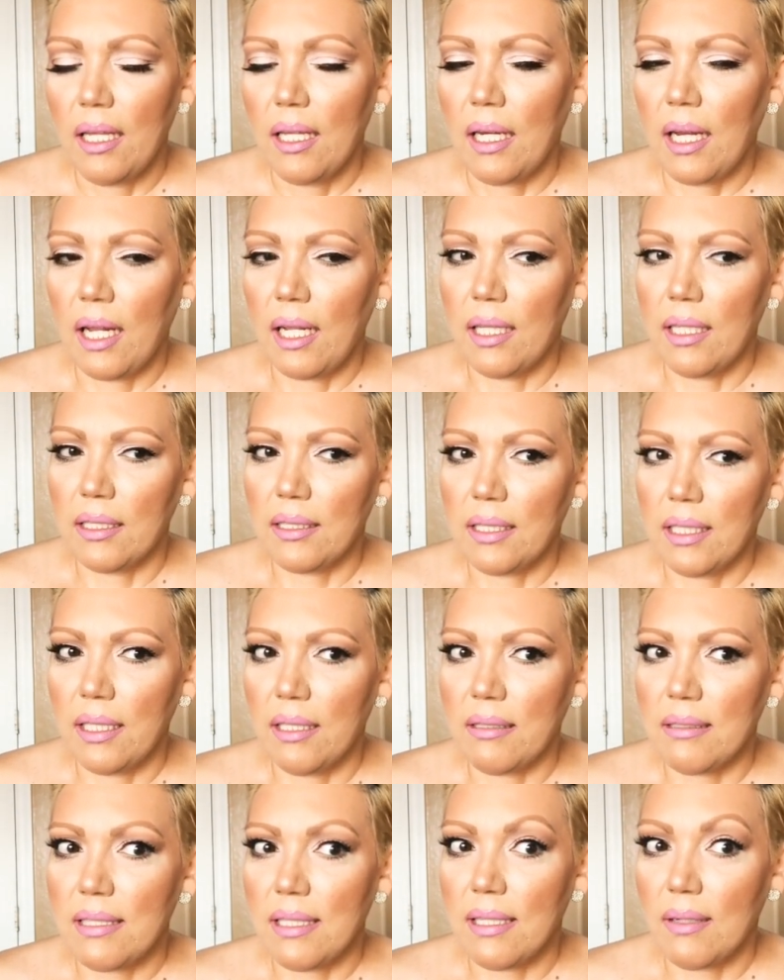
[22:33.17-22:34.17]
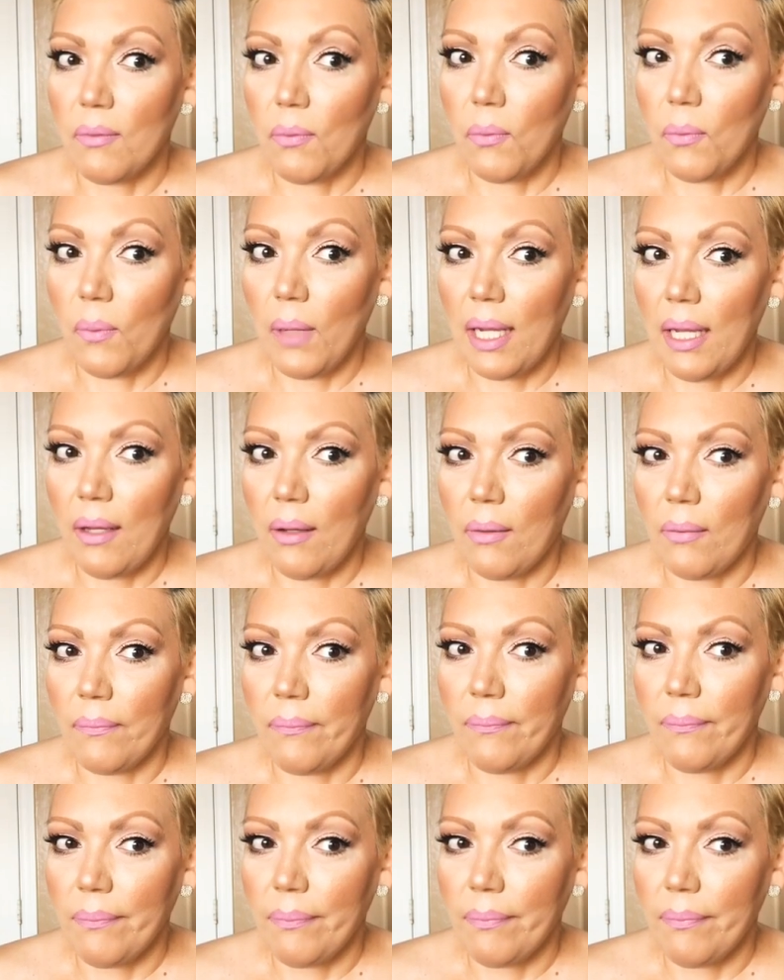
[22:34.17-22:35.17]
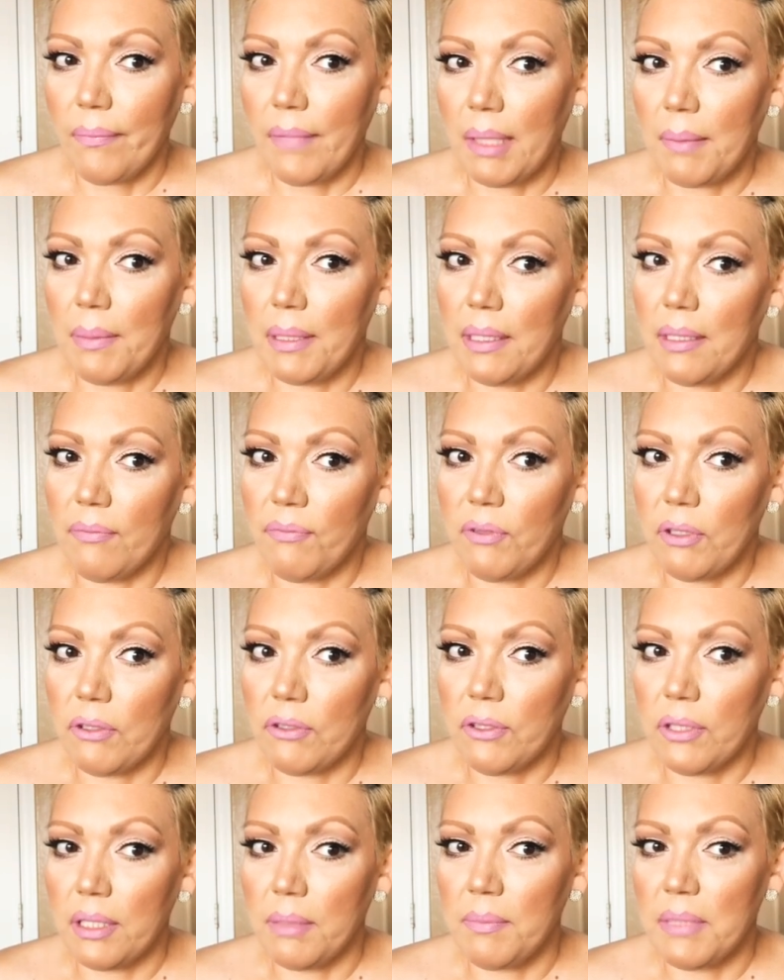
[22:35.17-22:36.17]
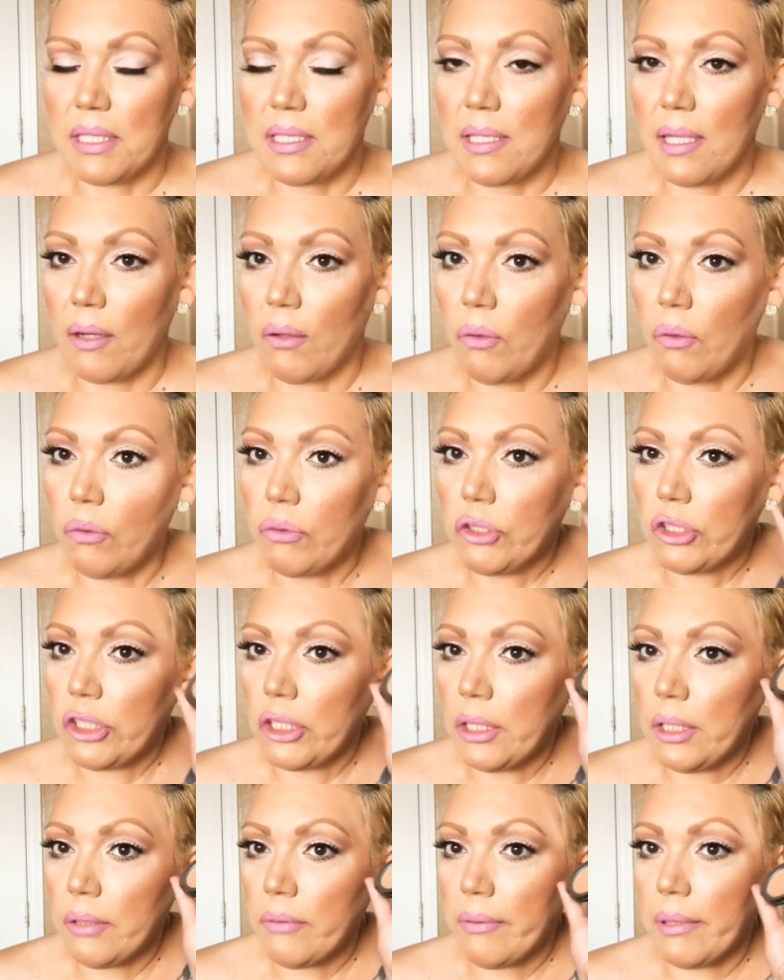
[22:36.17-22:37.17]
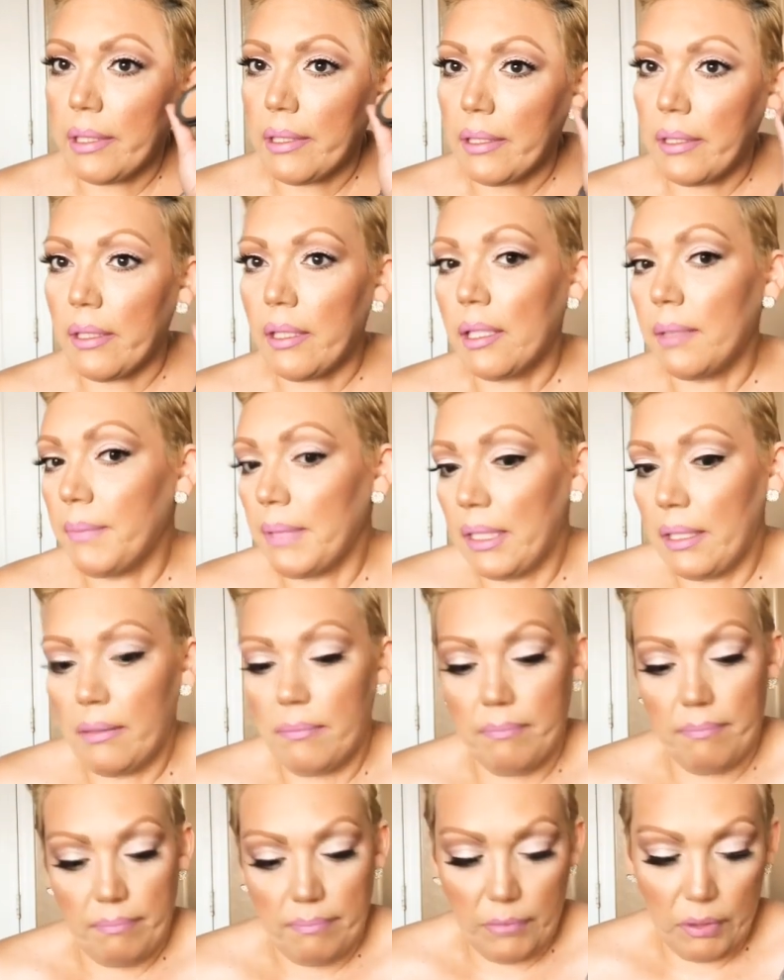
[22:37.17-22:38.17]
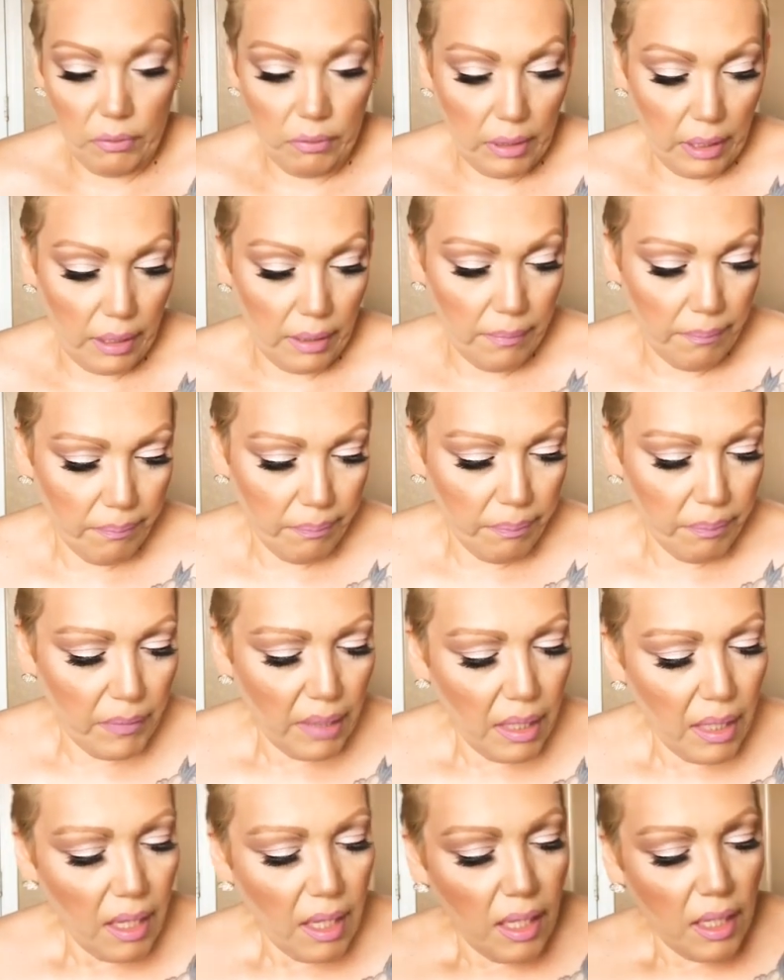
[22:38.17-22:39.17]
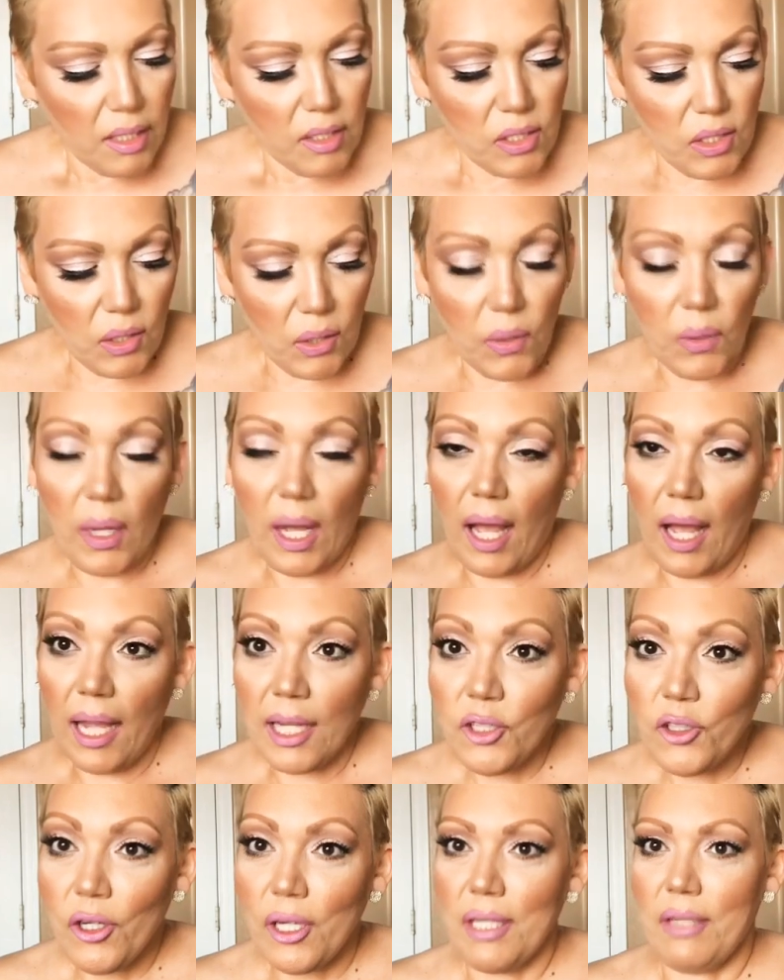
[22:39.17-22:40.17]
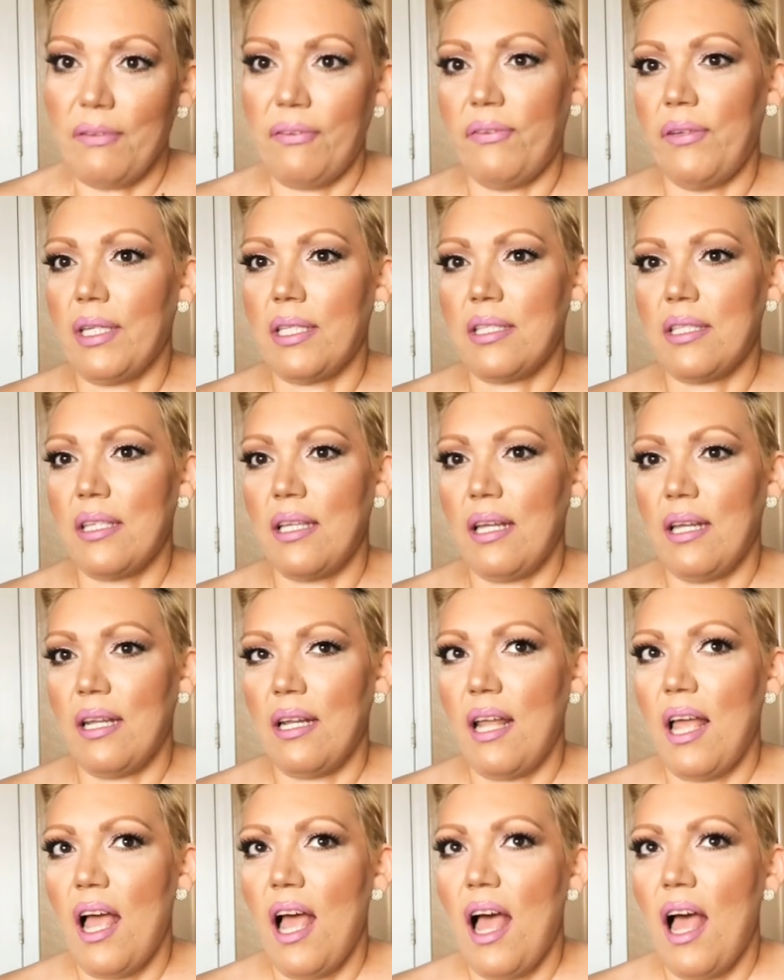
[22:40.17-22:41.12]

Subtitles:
And I looked at it and I was like, wow. I mean, if you're trying to miss that whole chunk right there, I mean, okay. So I tried to fix it.